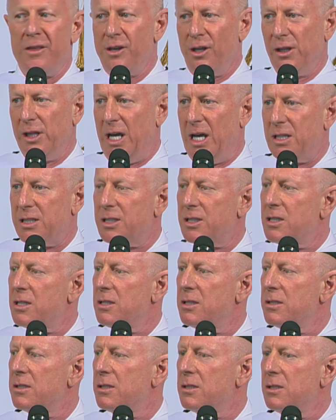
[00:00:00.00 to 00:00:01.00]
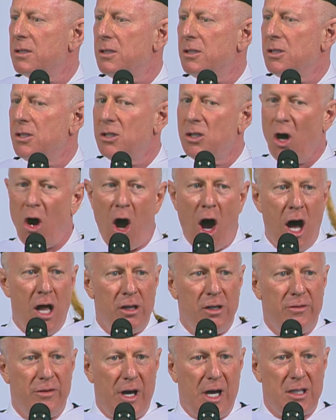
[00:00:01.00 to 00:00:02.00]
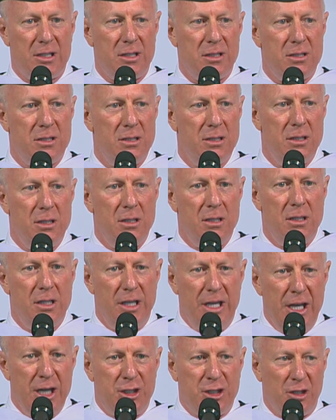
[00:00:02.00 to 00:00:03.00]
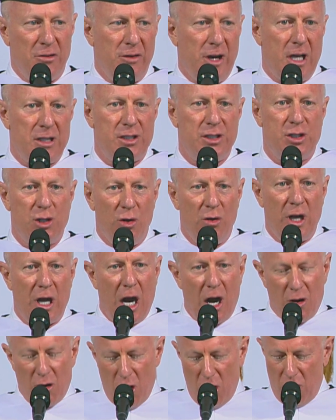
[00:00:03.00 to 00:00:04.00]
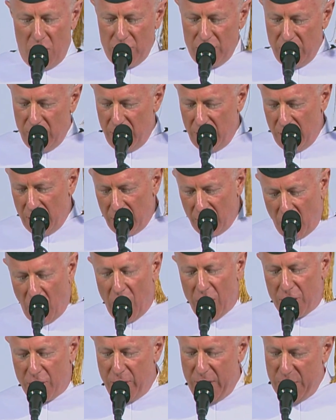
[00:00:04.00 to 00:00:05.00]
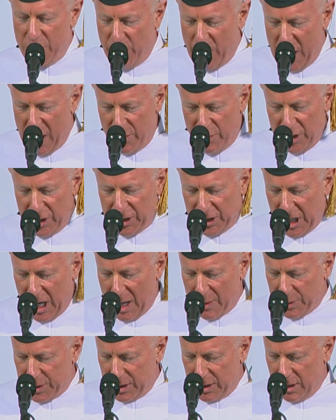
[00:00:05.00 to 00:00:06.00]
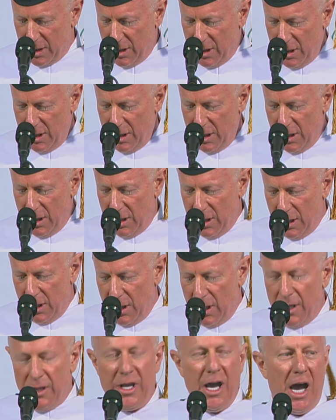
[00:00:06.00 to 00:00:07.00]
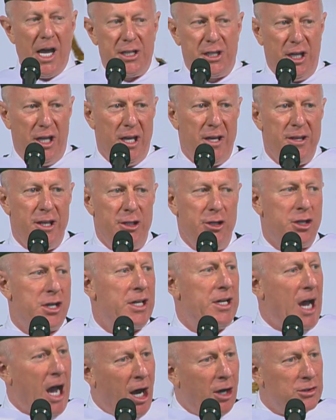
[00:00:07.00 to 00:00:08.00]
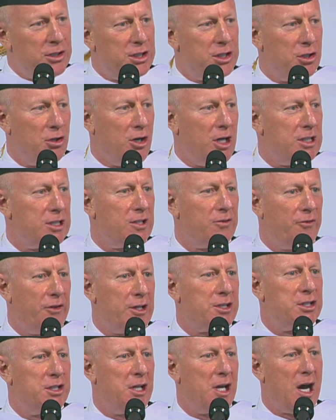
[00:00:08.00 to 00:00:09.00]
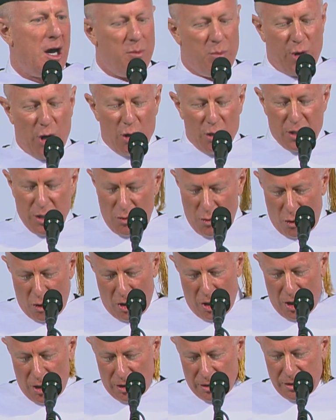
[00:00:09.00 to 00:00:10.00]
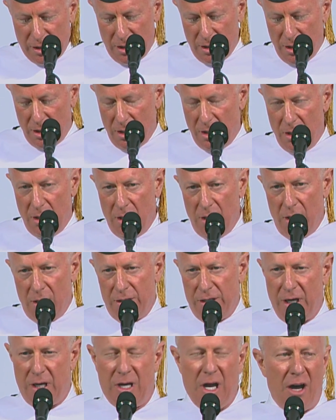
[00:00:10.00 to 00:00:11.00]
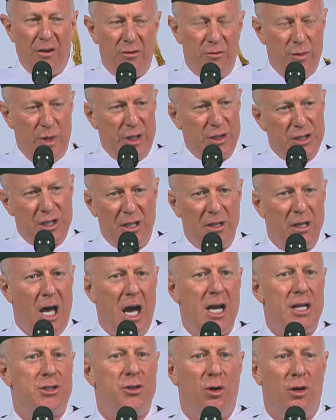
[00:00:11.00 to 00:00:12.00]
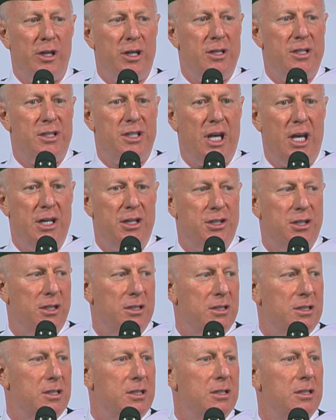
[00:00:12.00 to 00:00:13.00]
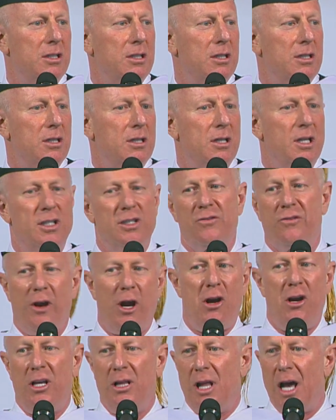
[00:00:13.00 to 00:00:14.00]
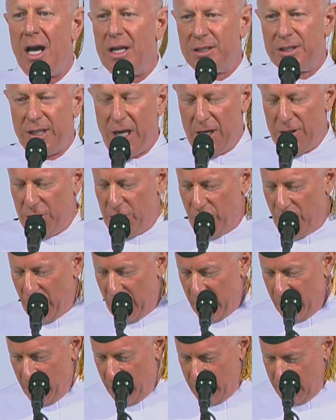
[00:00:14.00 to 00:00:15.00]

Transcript: the list, all of us, each of us doing our own concrete baby steps. The idea that you can outsource fixing our broken world to governments and large organizations is very last century.